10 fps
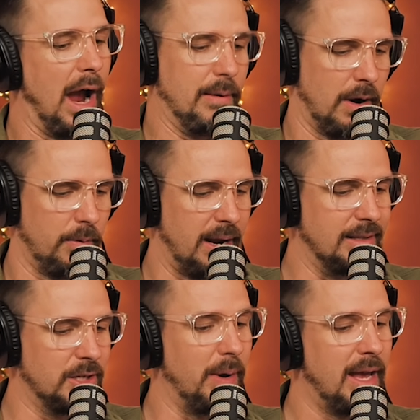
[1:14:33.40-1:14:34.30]

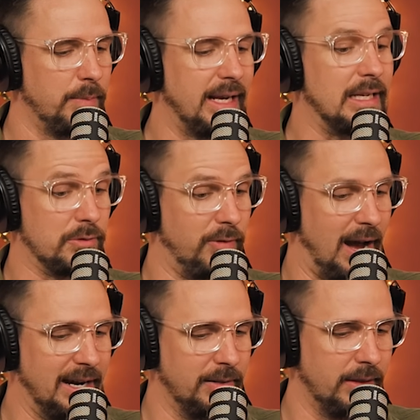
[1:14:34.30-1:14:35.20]
Right. So Hedwig has
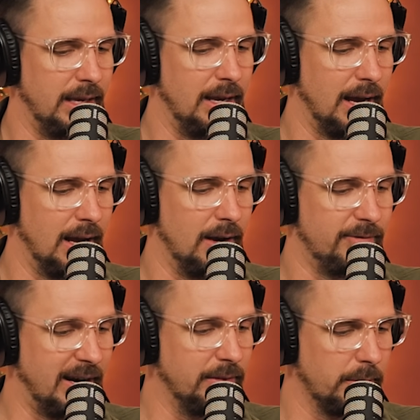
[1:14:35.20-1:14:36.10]
finally
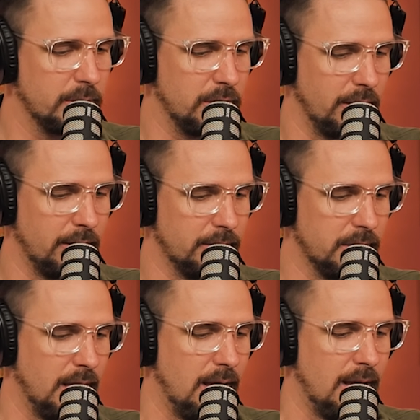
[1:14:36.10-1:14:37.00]

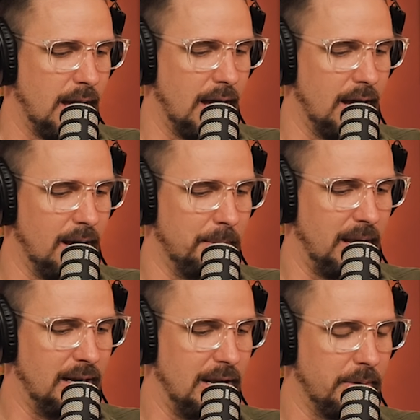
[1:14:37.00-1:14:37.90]
returned,
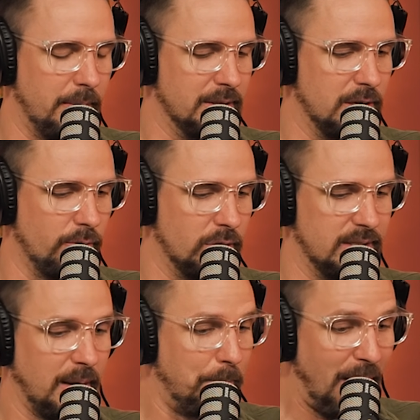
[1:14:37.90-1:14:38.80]
and Harry runs over and is
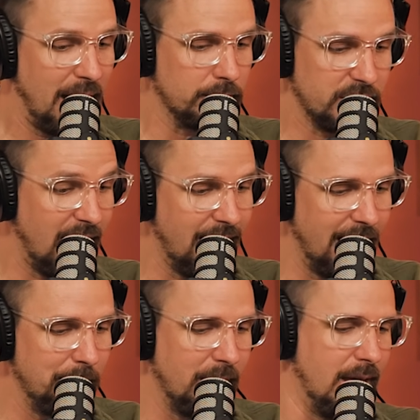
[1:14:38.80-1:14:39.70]
like, "About
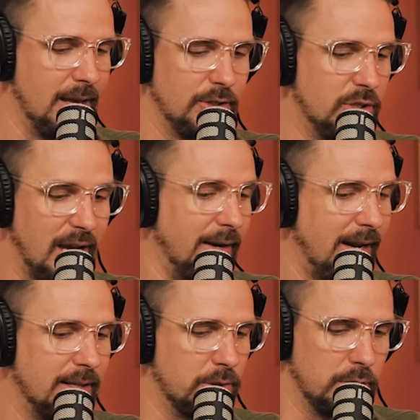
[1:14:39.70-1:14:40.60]
time! She's got
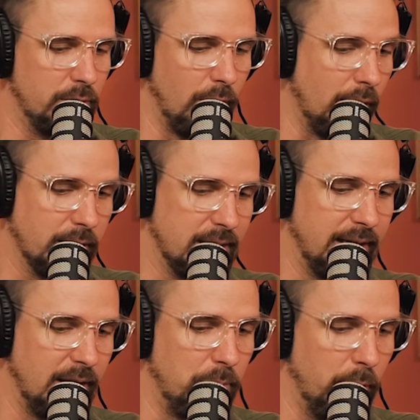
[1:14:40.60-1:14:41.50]
an answer," said Ron,
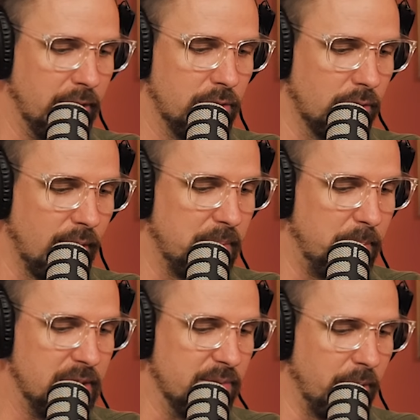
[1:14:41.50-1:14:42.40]
excitedly pointing to the grubby
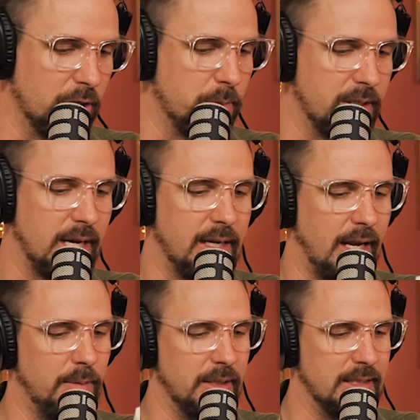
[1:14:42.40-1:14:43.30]
piece of parchment tied
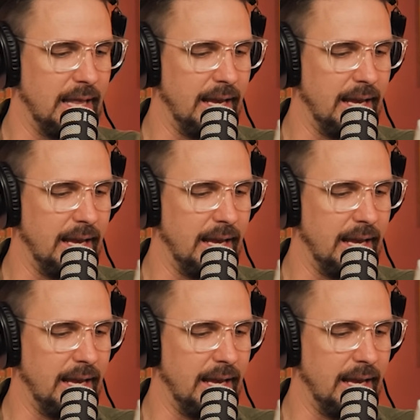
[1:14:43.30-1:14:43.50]
to Hedwig's